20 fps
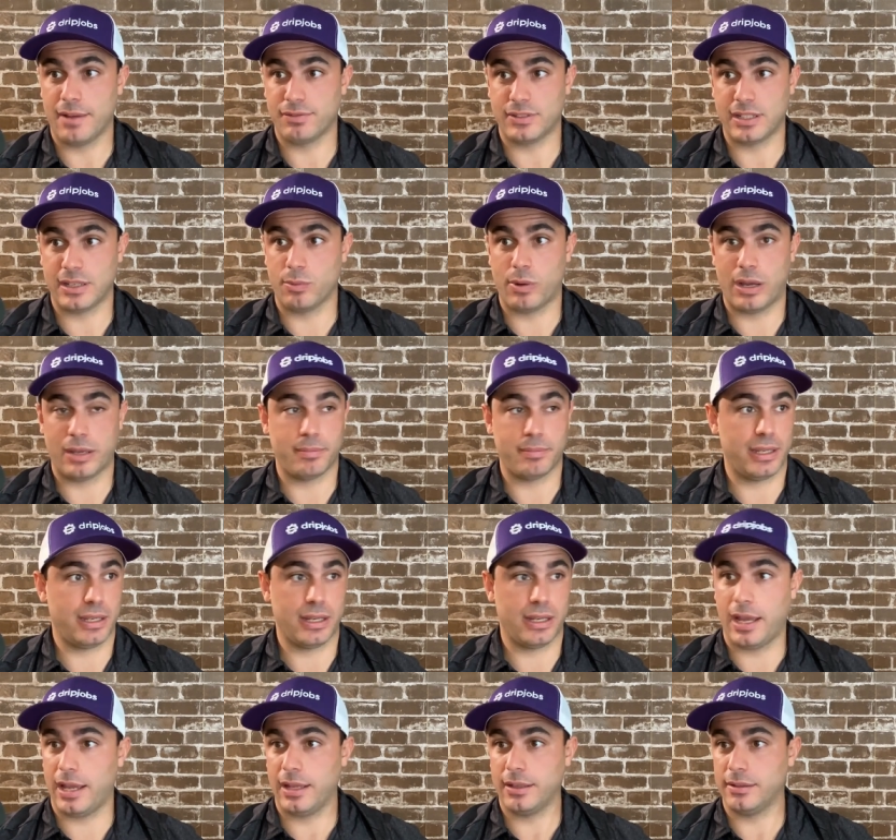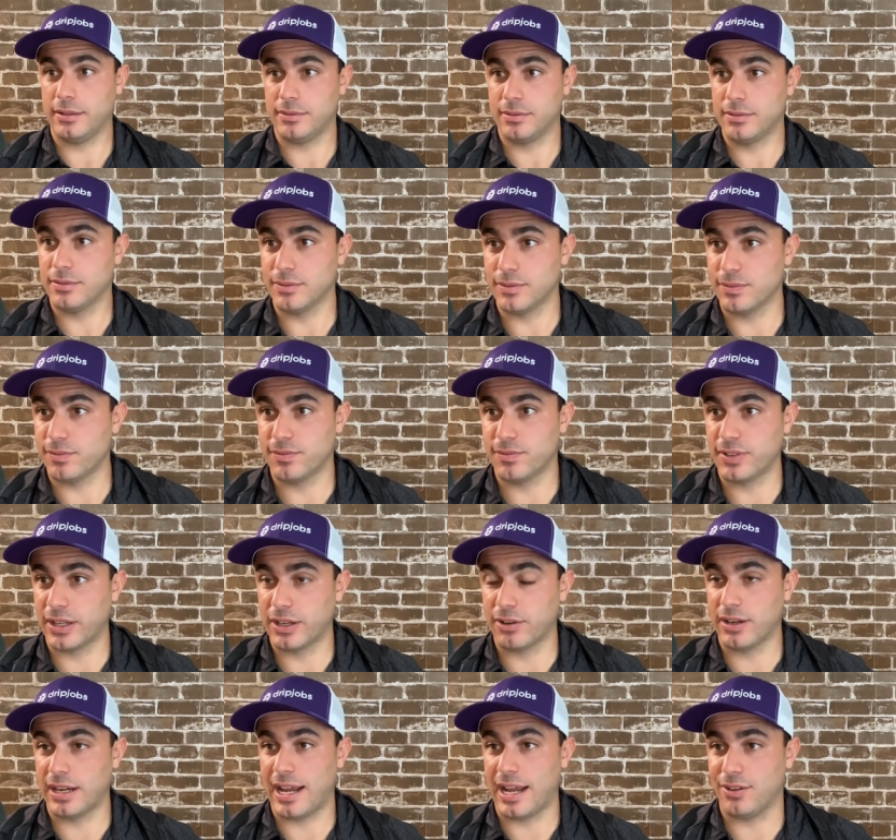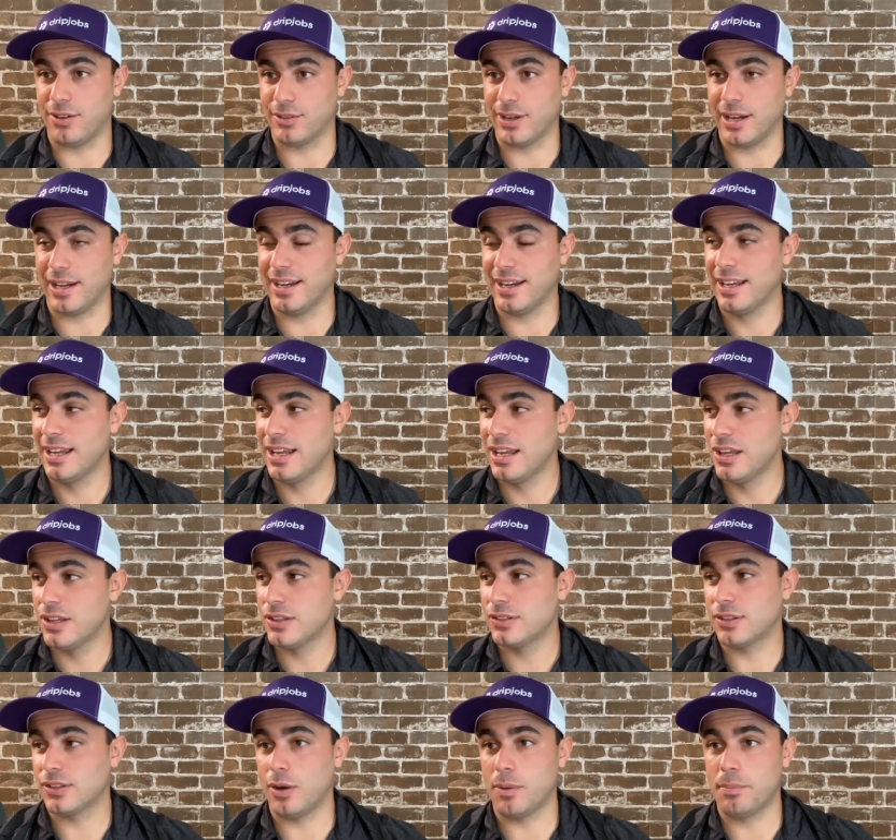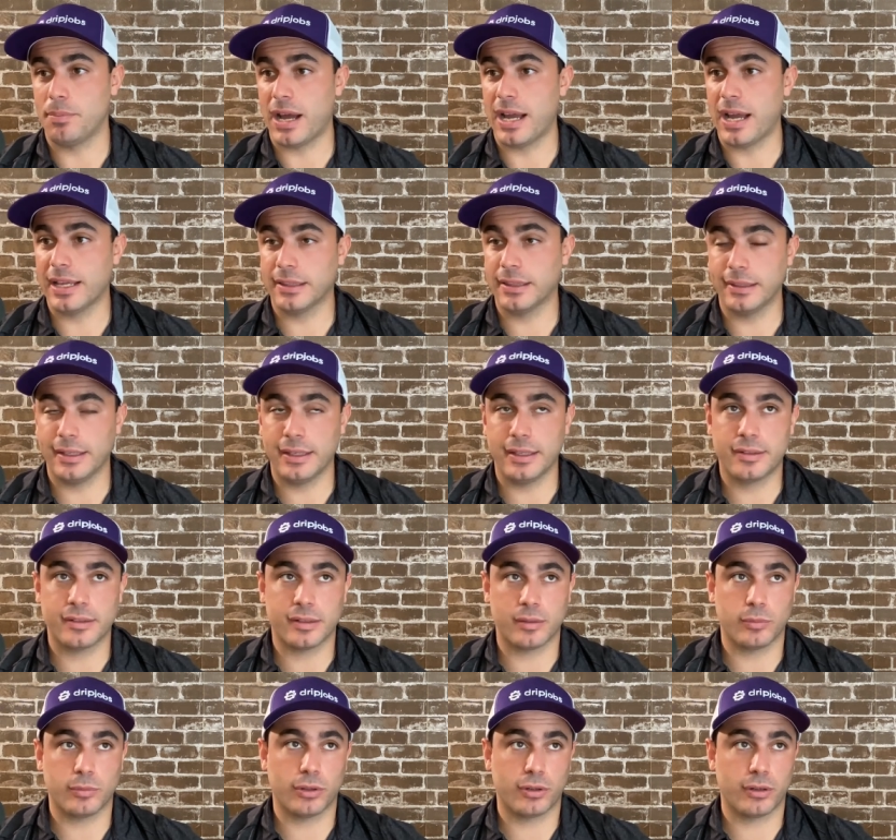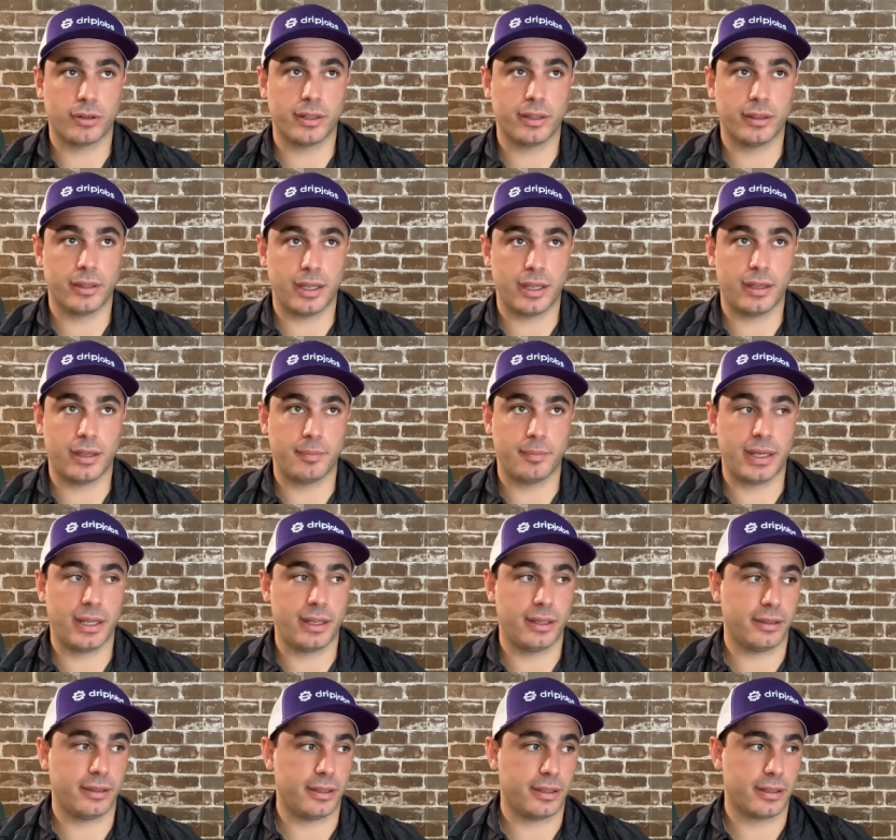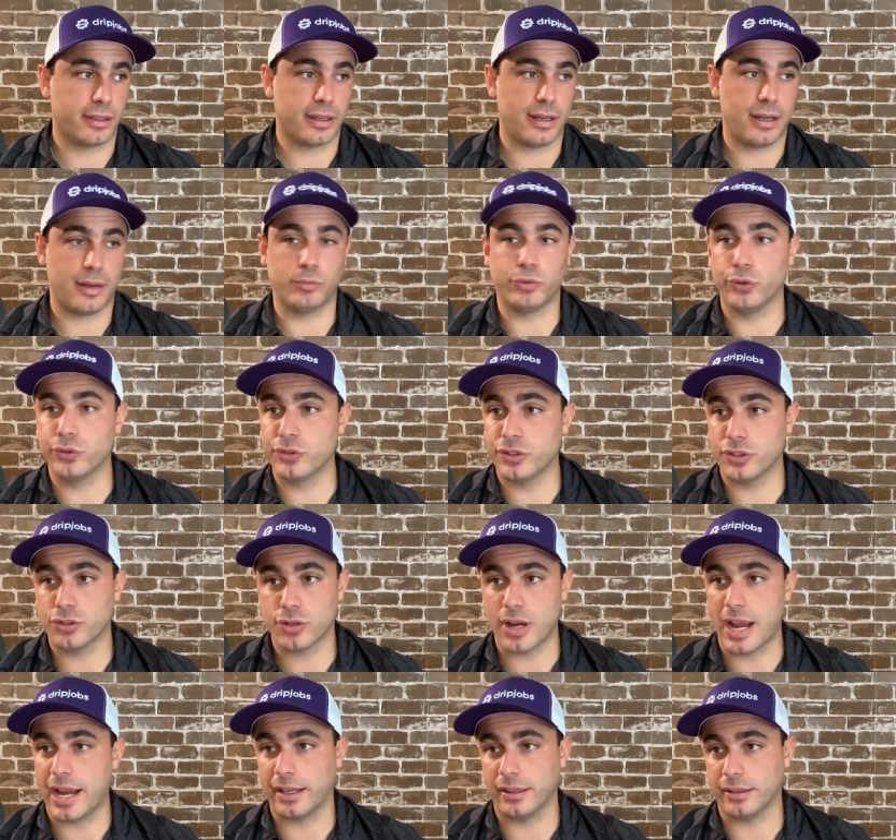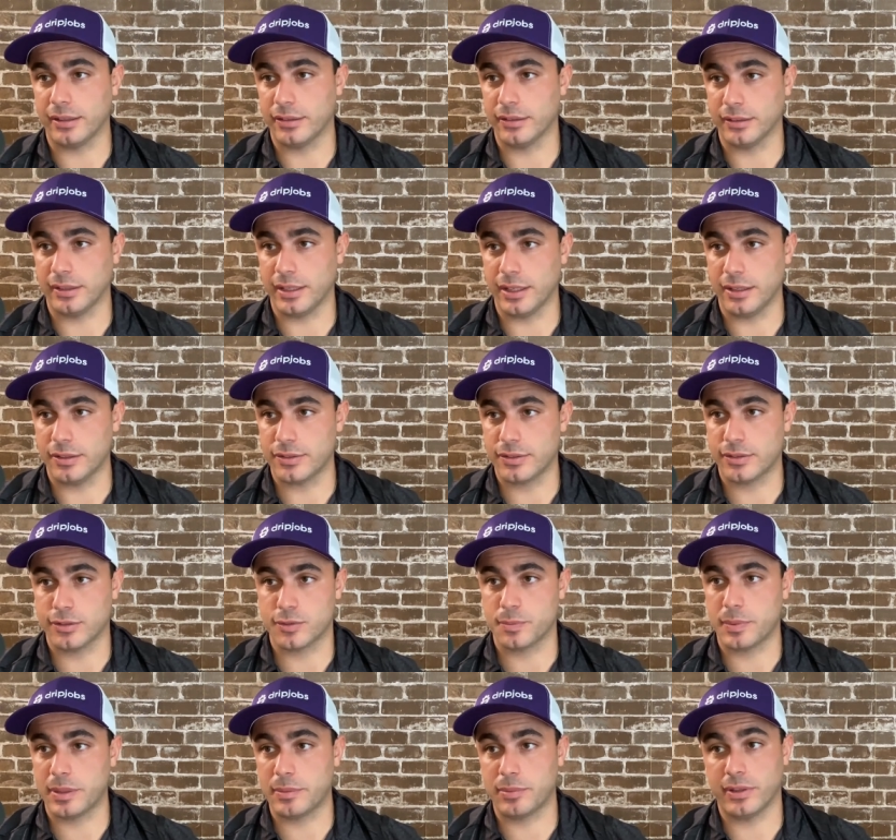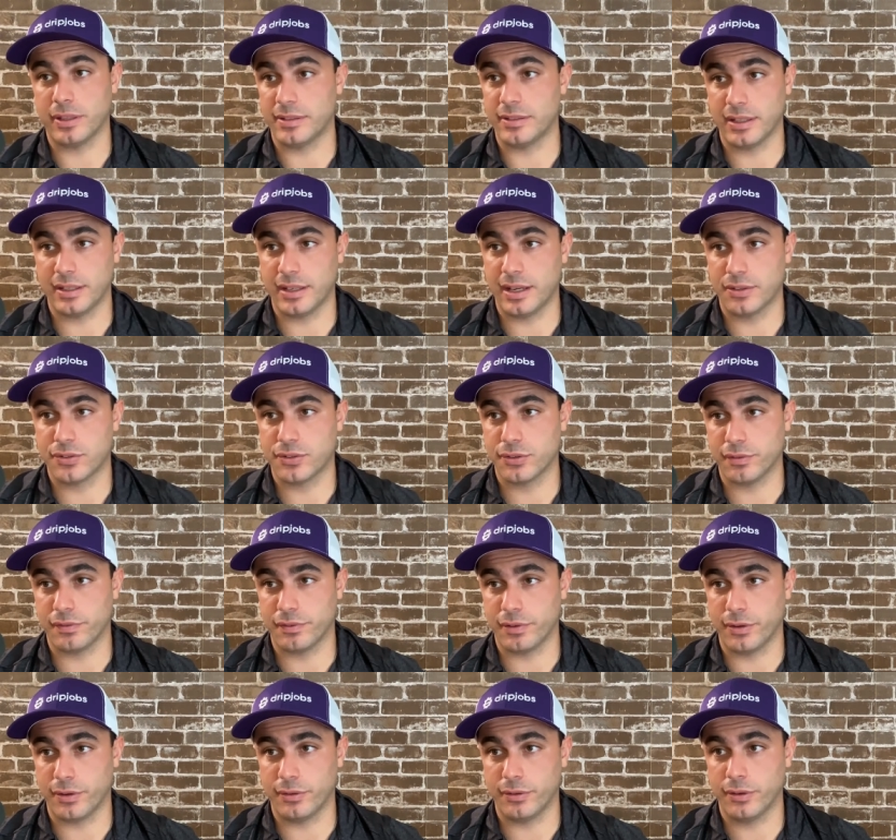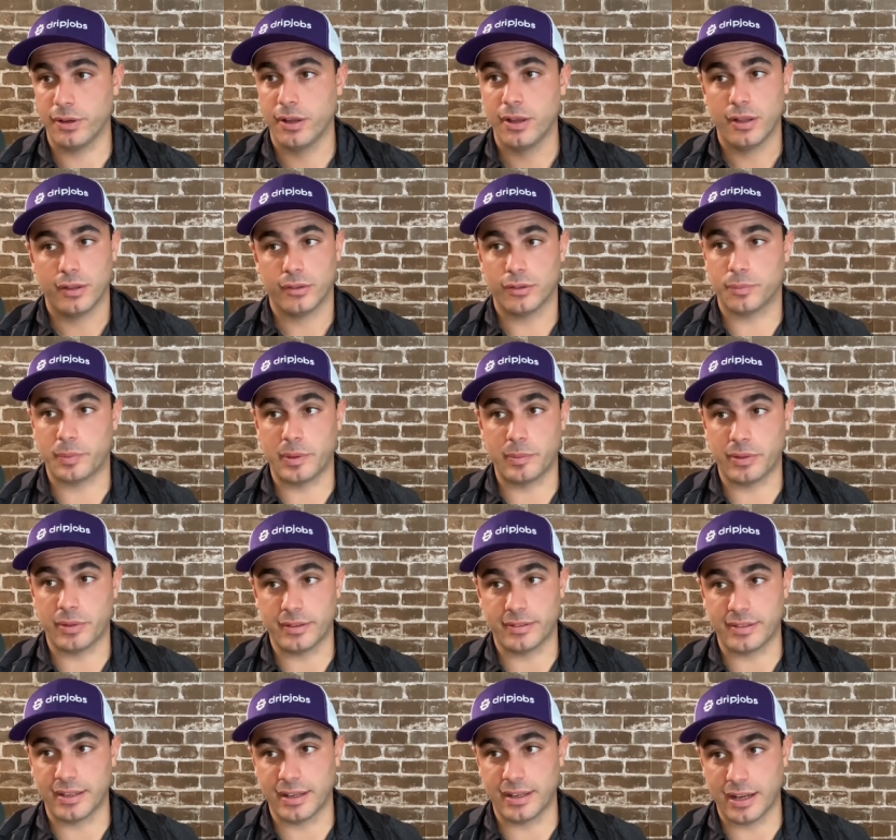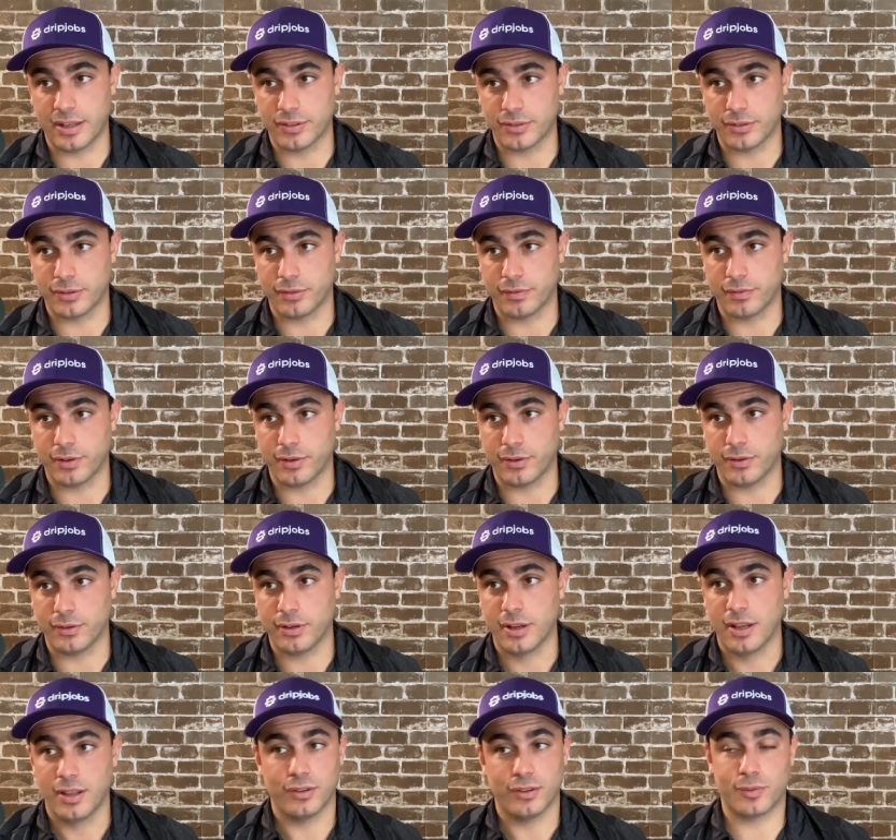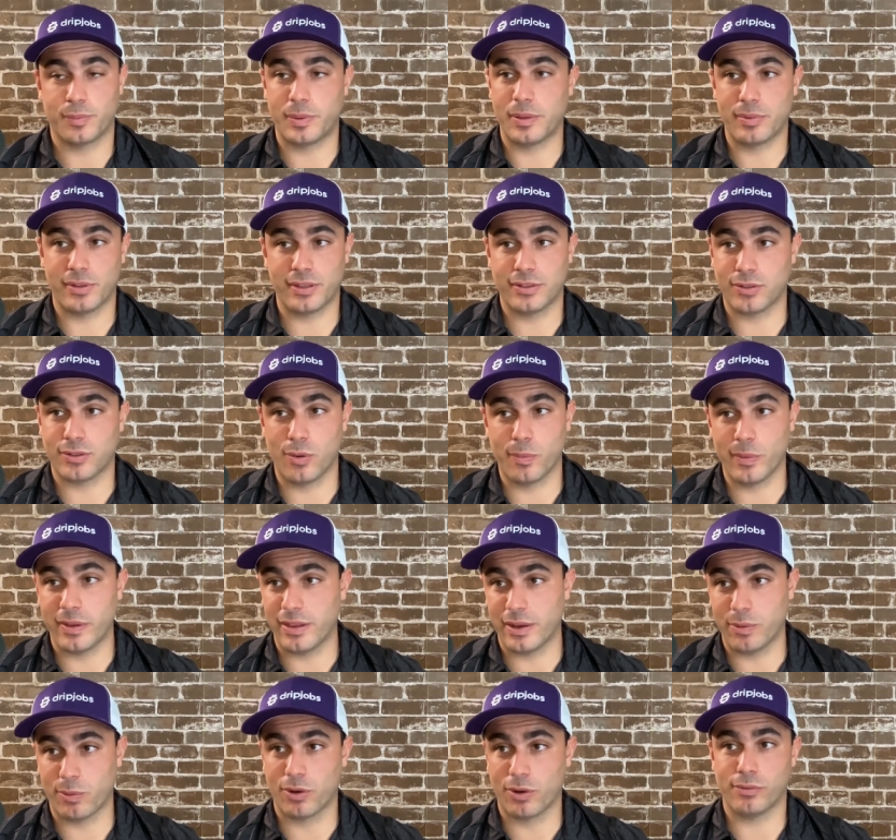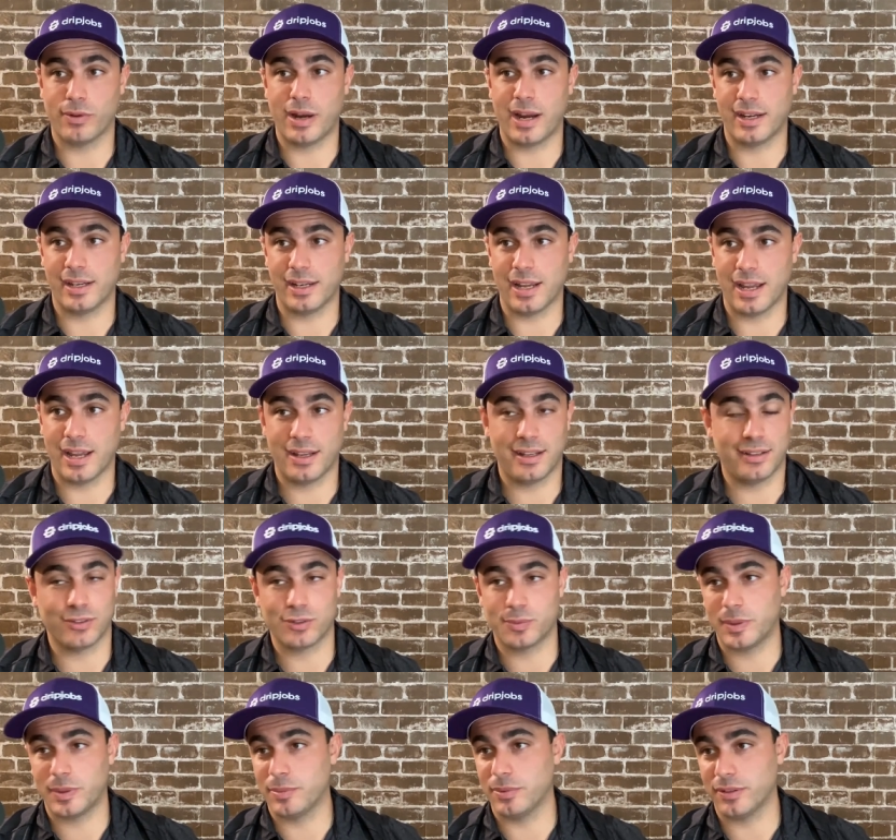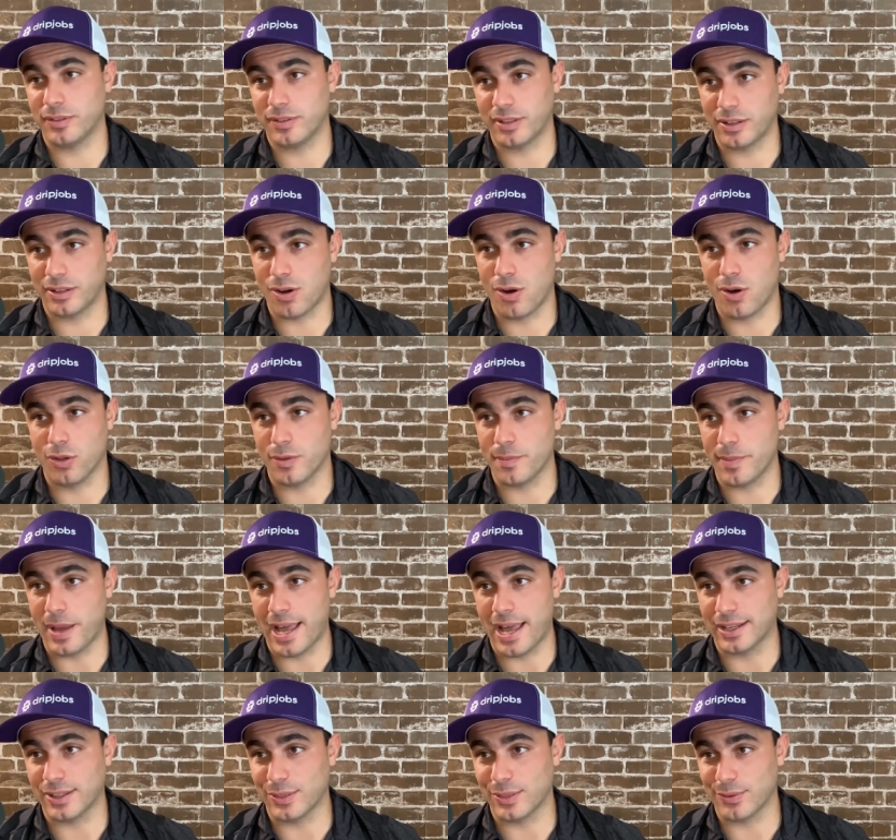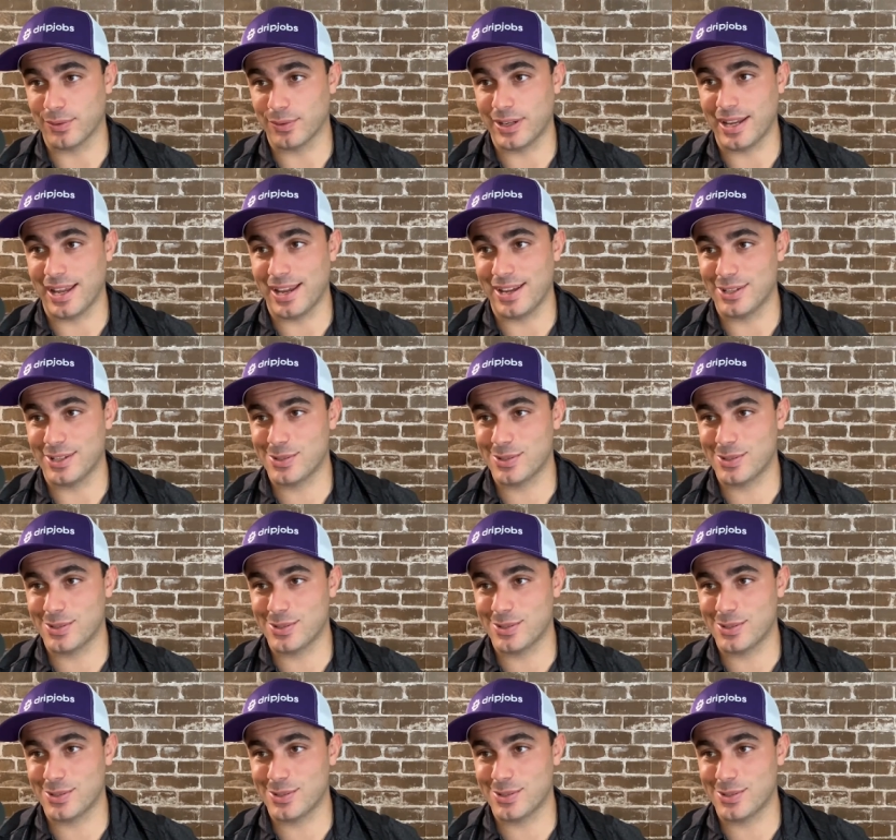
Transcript: yeah. DYB, I had yeah figure it out, right? Mm-hmm. So I'm buying leads and I'm learning that, man, like I'm losing track of these leads. There's people that didn't answer the phone. There's people that did answer the phone. There's people that told me they weren't ready yet. And there's people that say, call them back in three days,